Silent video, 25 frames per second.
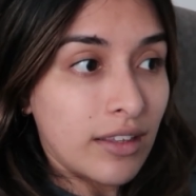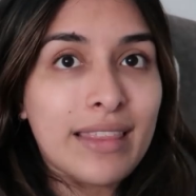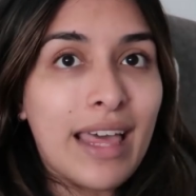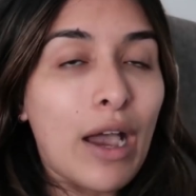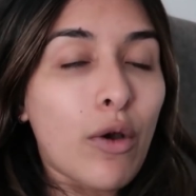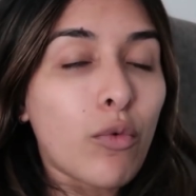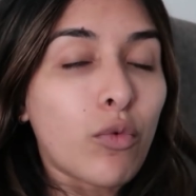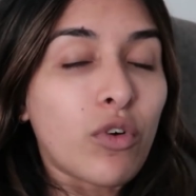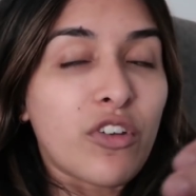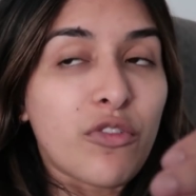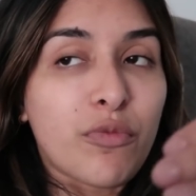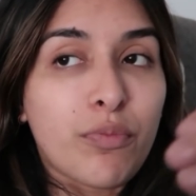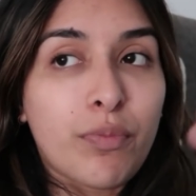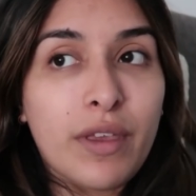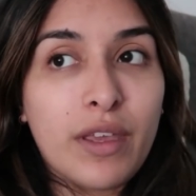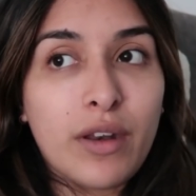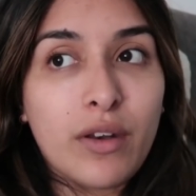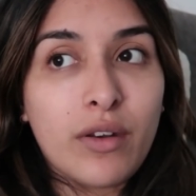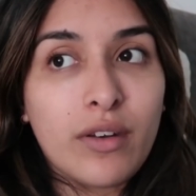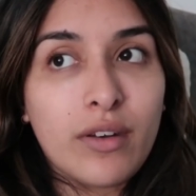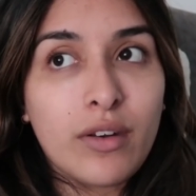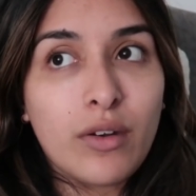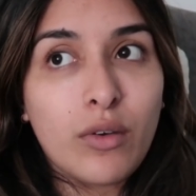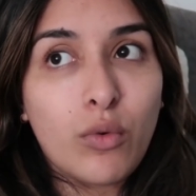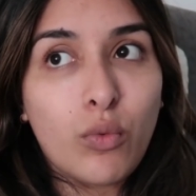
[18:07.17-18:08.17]
that would have
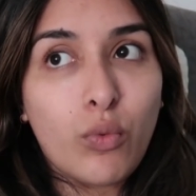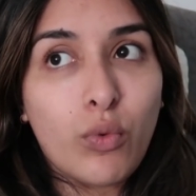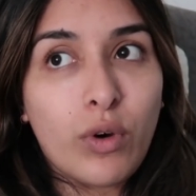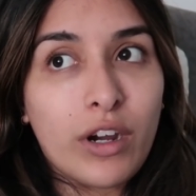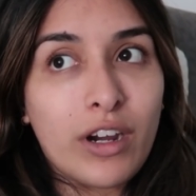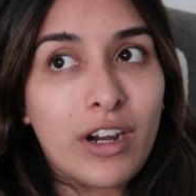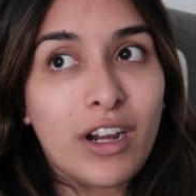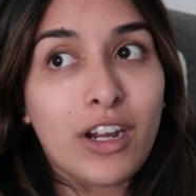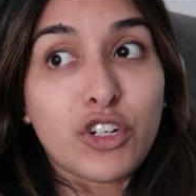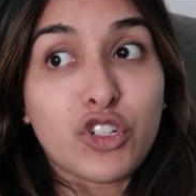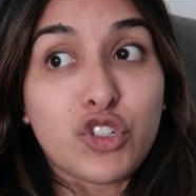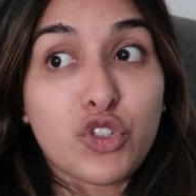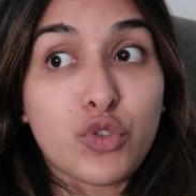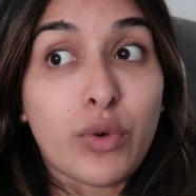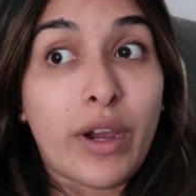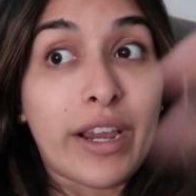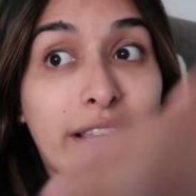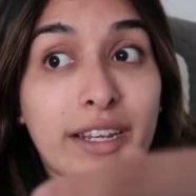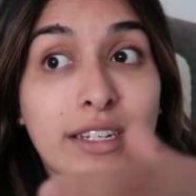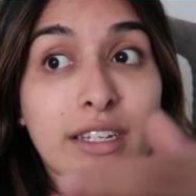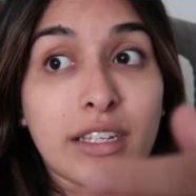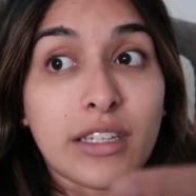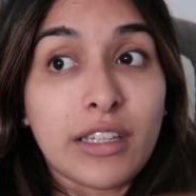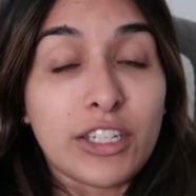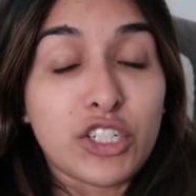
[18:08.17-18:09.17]
been where a
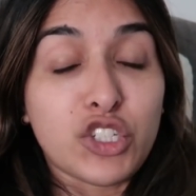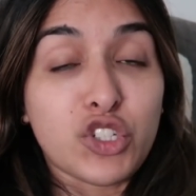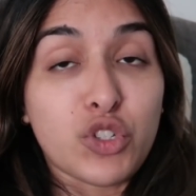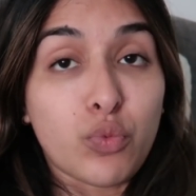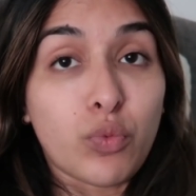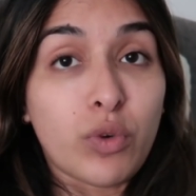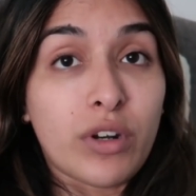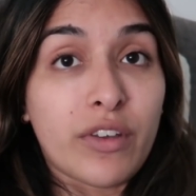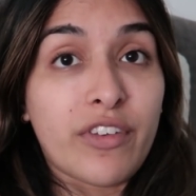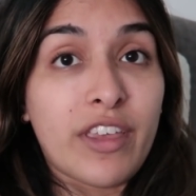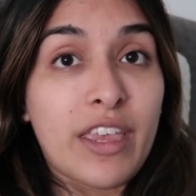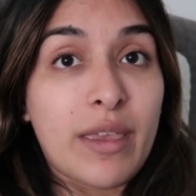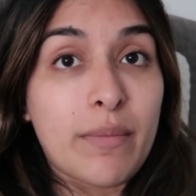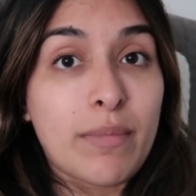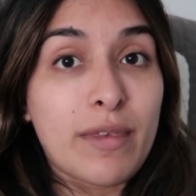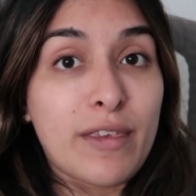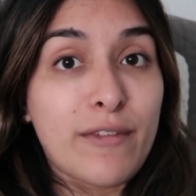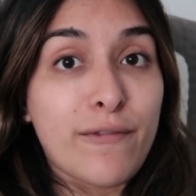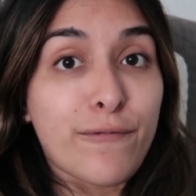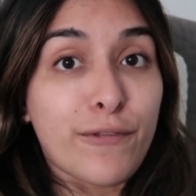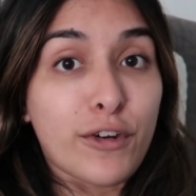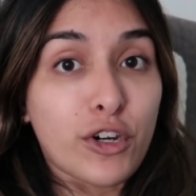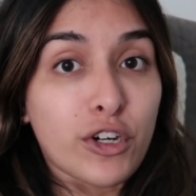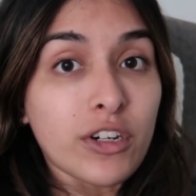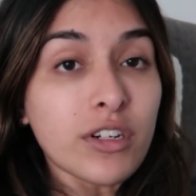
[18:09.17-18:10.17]
direct collision would have hit me
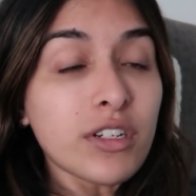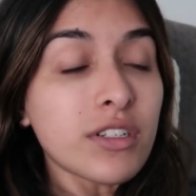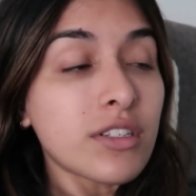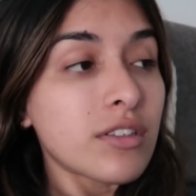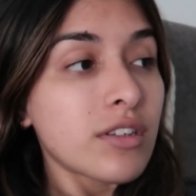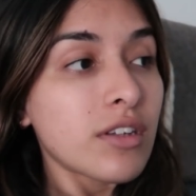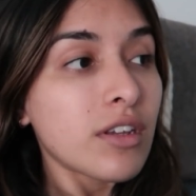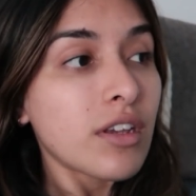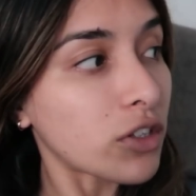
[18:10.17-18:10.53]
first.